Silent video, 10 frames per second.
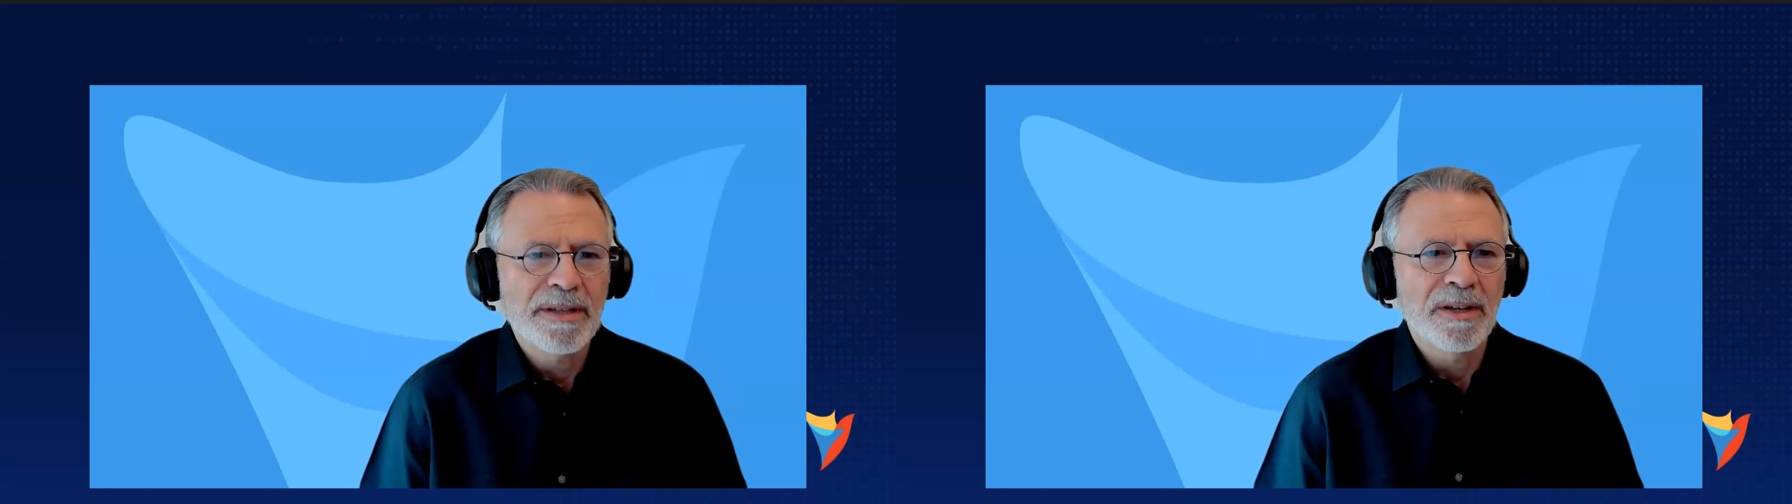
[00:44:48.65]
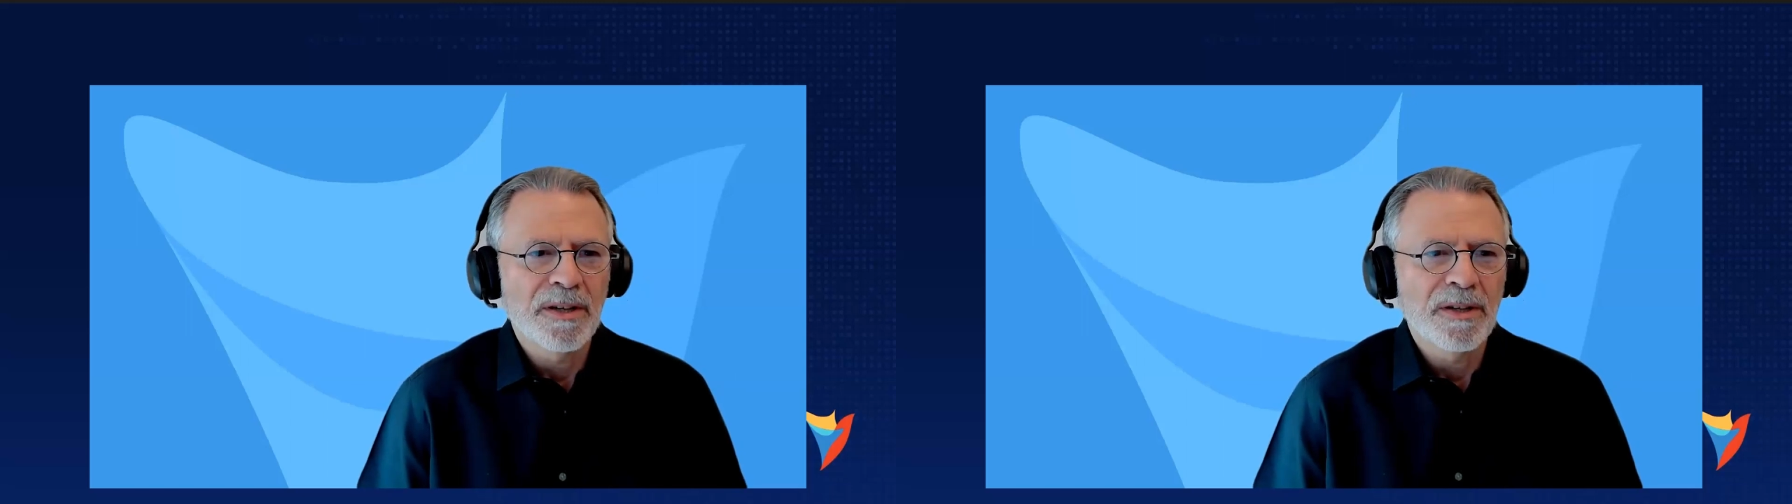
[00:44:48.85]

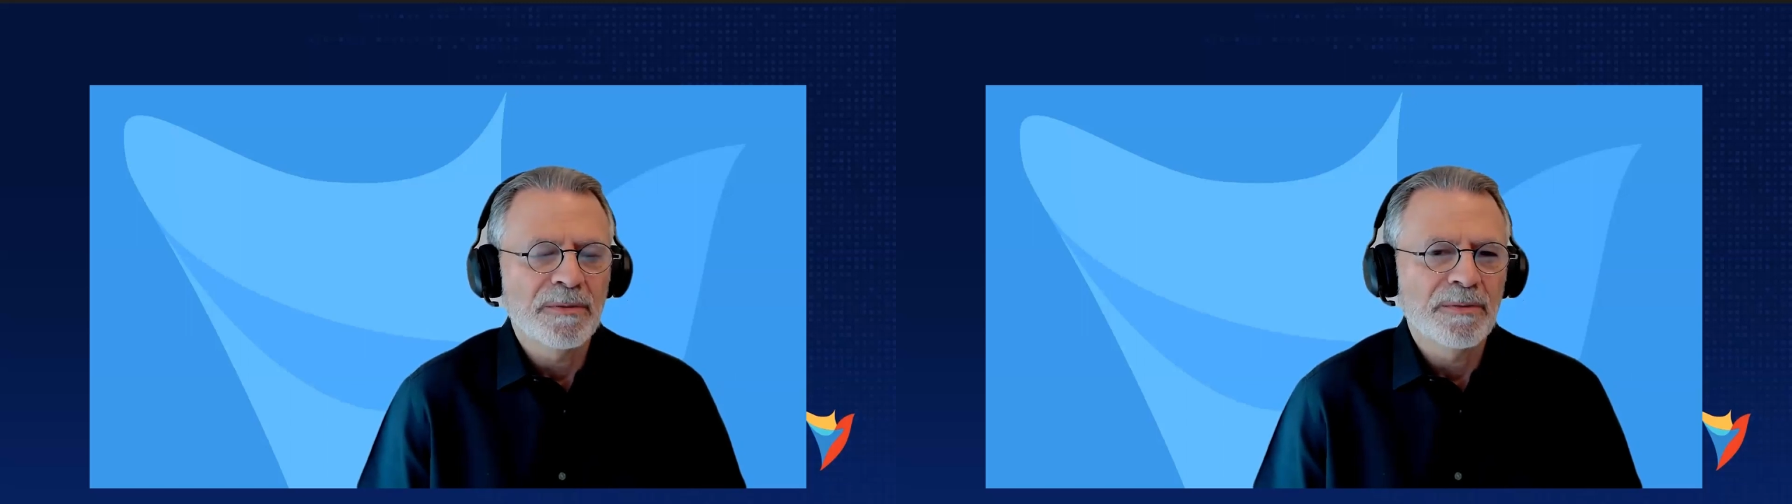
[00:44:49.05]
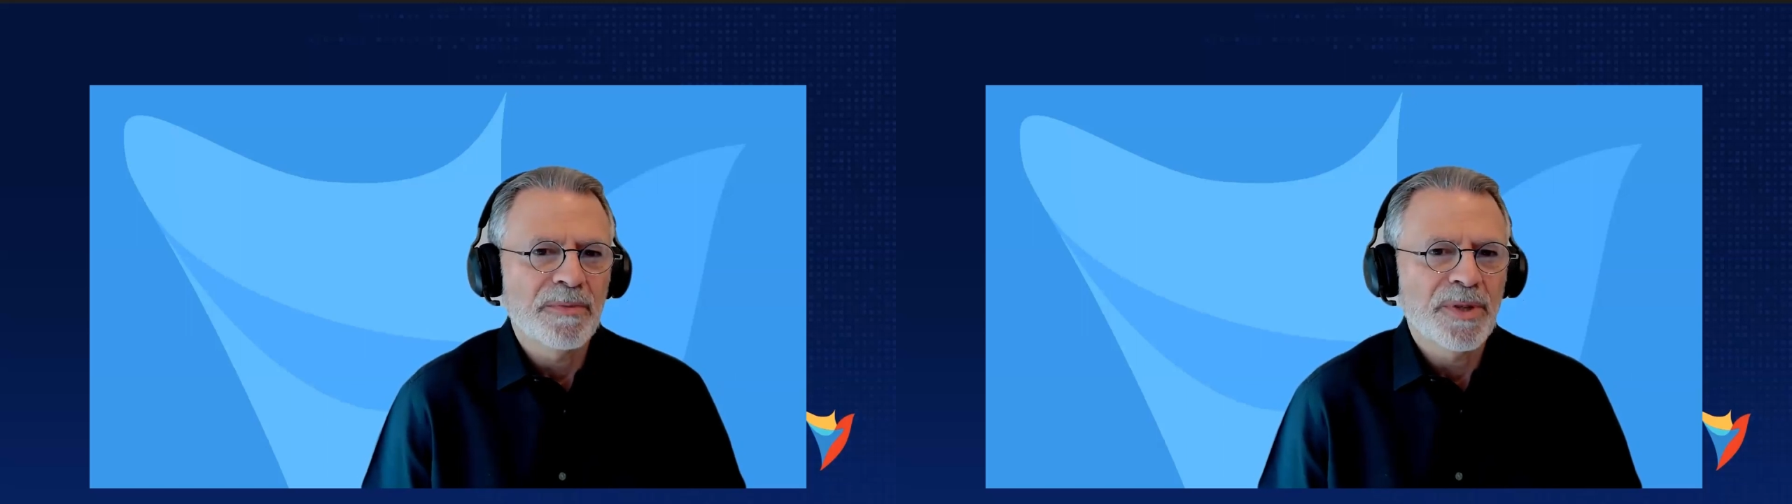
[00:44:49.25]

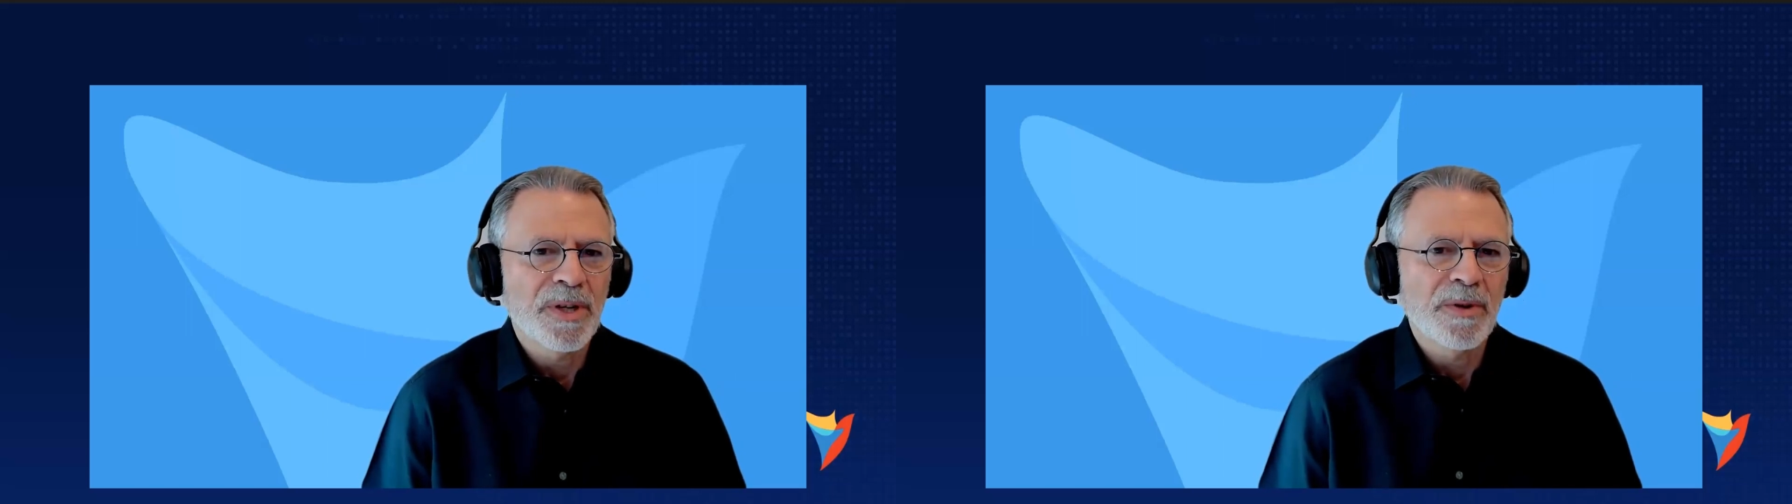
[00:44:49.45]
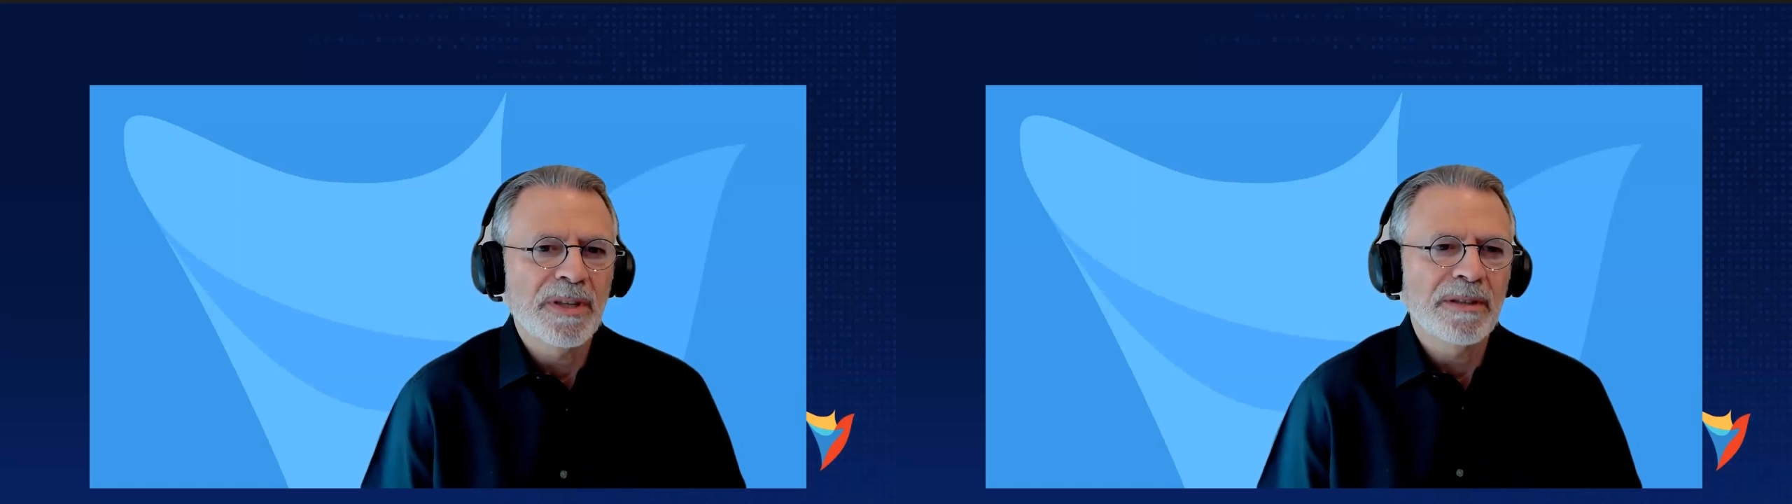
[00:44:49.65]

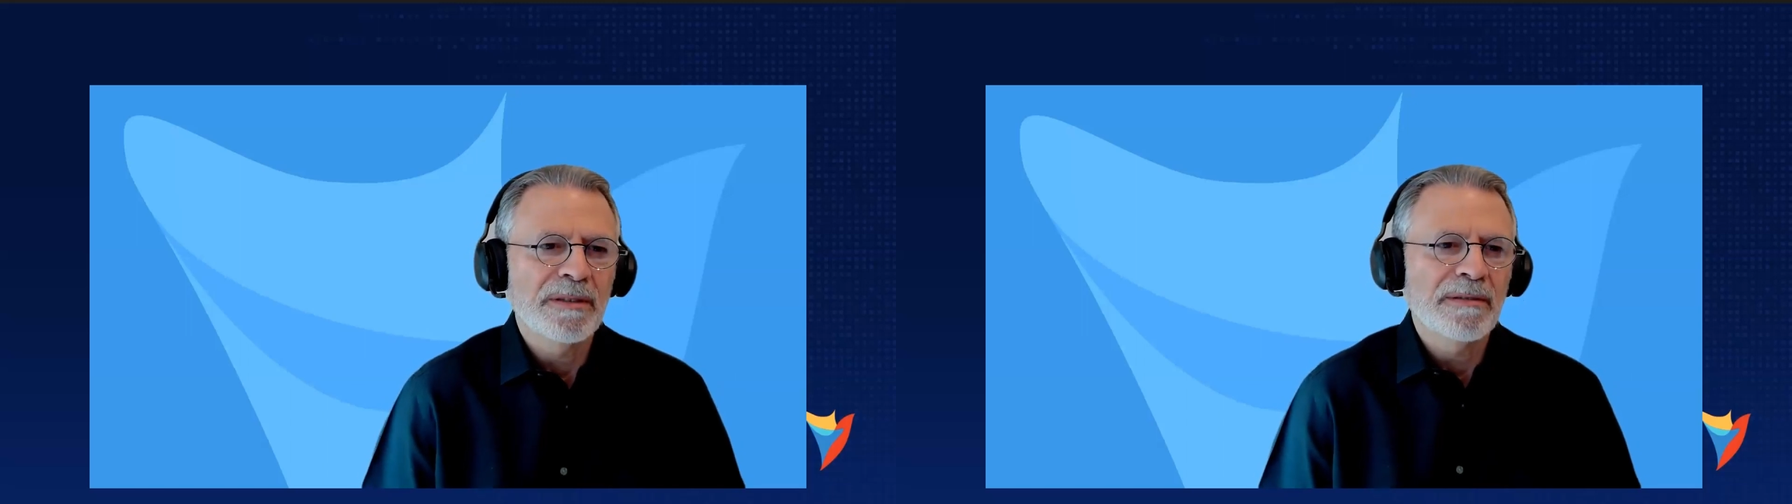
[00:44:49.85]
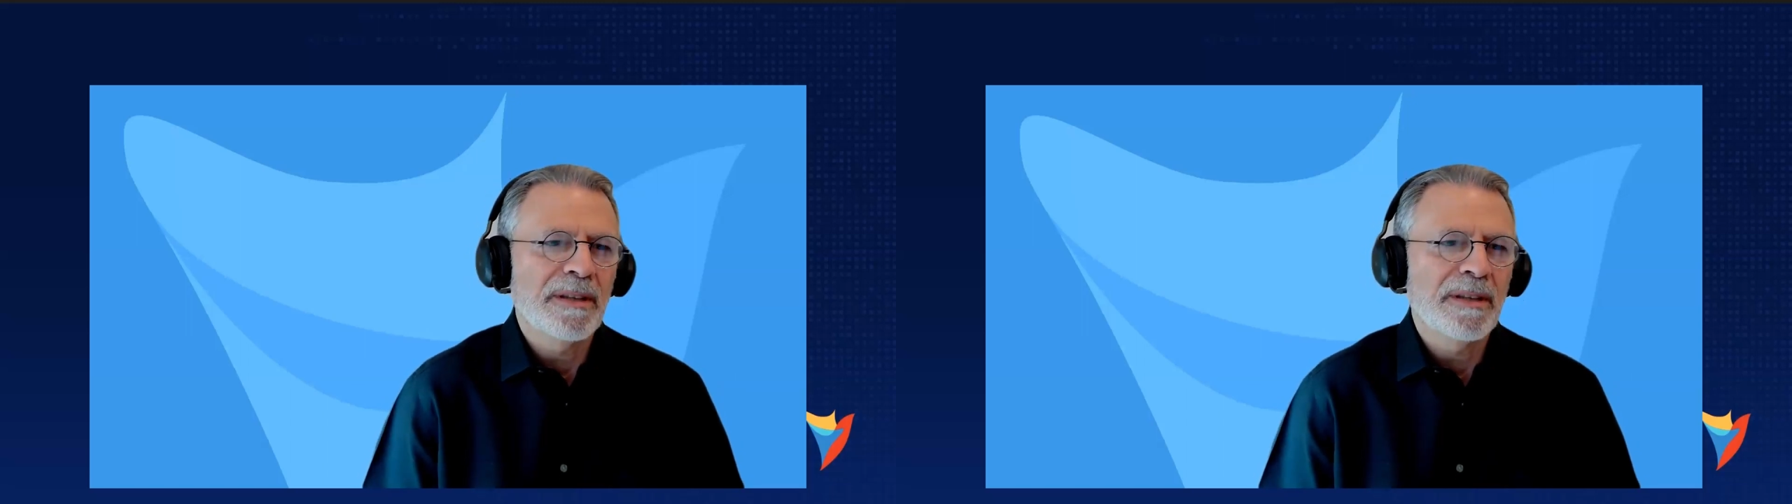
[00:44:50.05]
So in